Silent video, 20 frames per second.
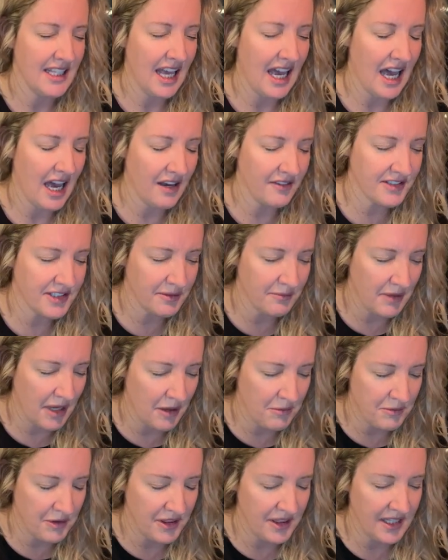have some
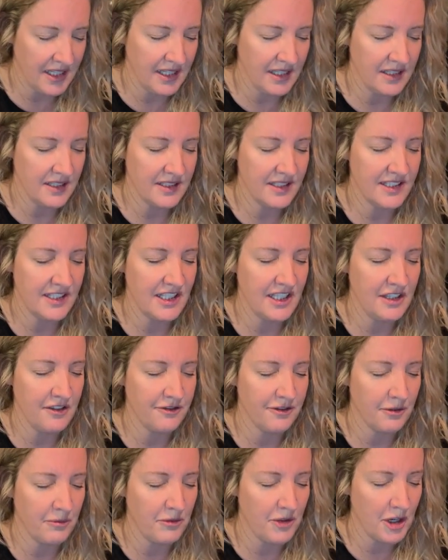empathy, see
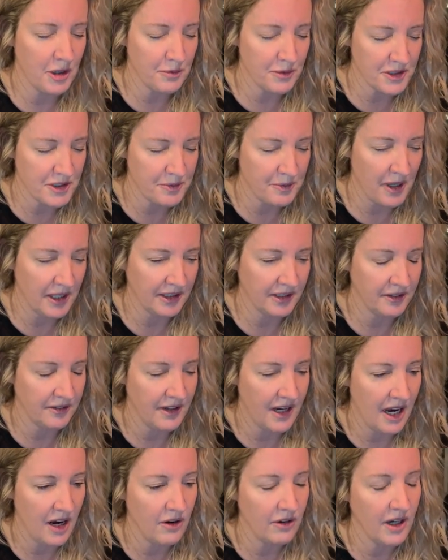from their perspective
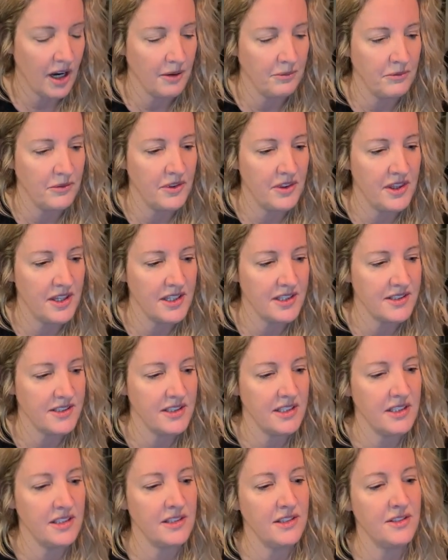how come this
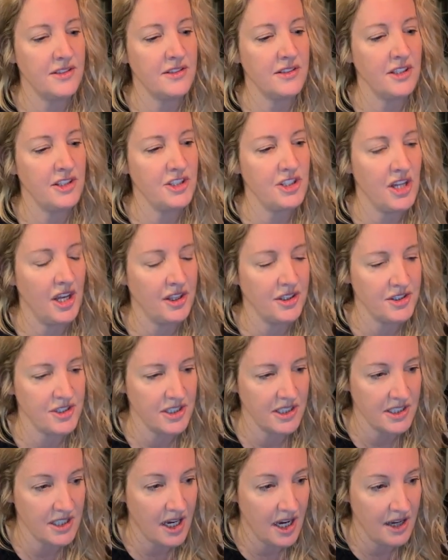is a
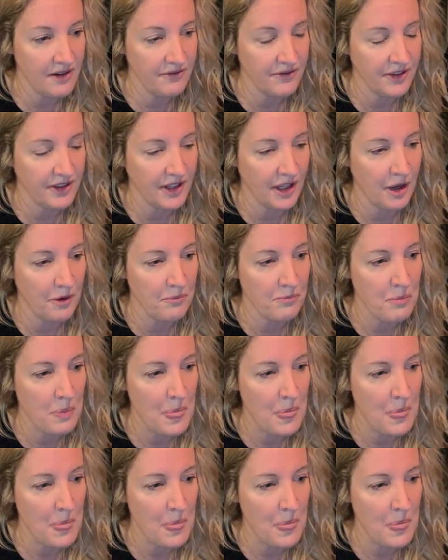challenging time for them,